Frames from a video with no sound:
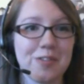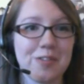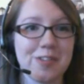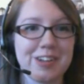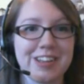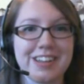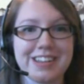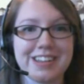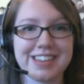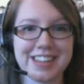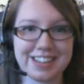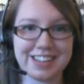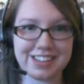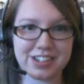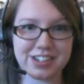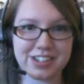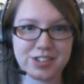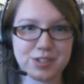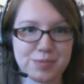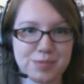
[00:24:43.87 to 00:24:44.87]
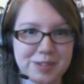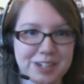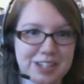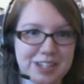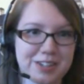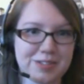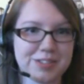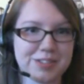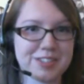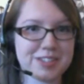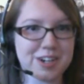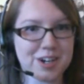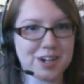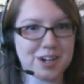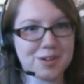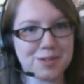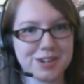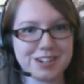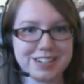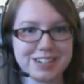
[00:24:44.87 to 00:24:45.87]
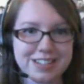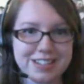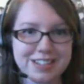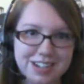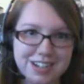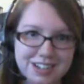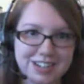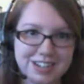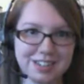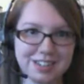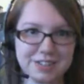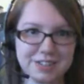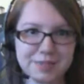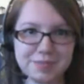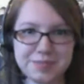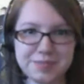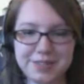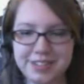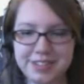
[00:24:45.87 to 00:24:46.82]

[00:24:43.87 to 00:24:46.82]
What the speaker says: Well, I think they're super cute. Star Wars, awesome.